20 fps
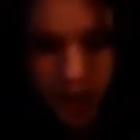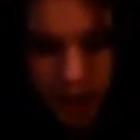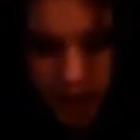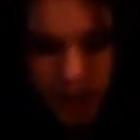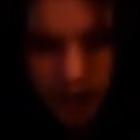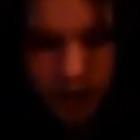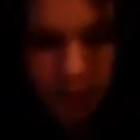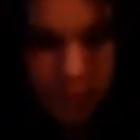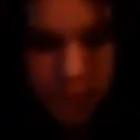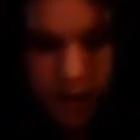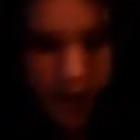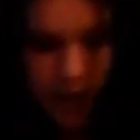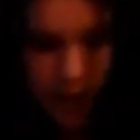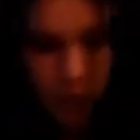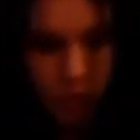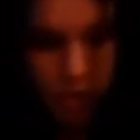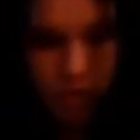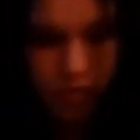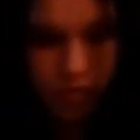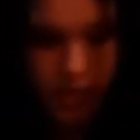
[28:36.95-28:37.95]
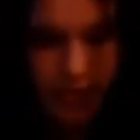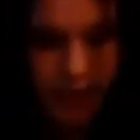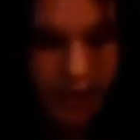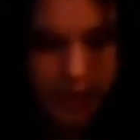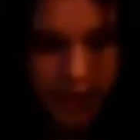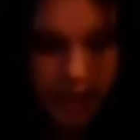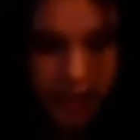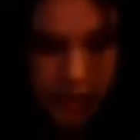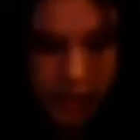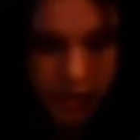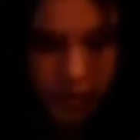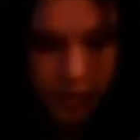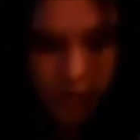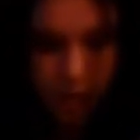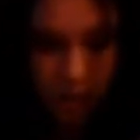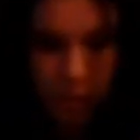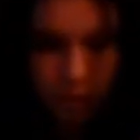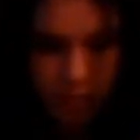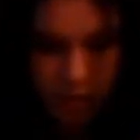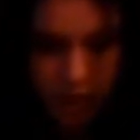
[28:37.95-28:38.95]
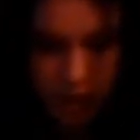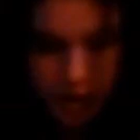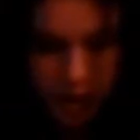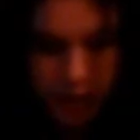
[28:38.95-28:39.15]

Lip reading: and it will just re-stick to the foam.